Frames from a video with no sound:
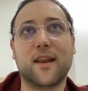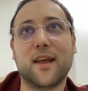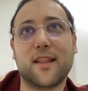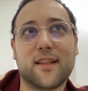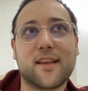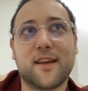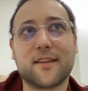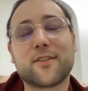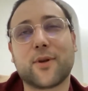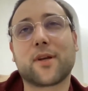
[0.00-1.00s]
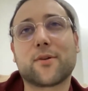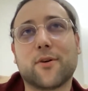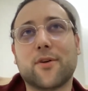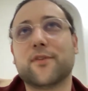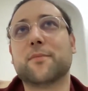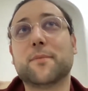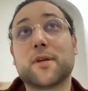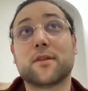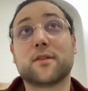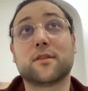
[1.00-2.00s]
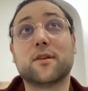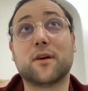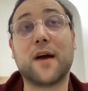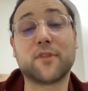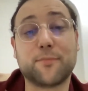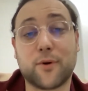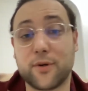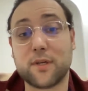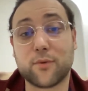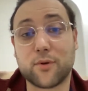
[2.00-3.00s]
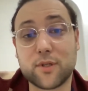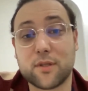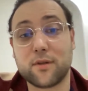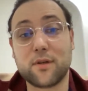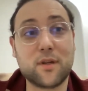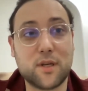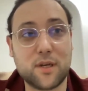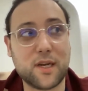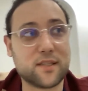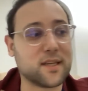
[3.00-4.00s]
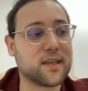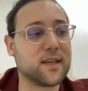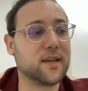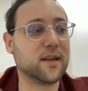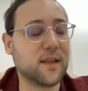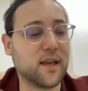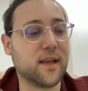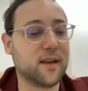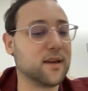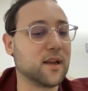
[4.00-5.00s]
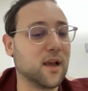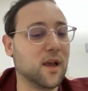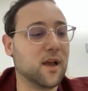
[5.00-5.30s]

And that kind of struck a chord with me because, you know, I was born in a war zone as a kid, and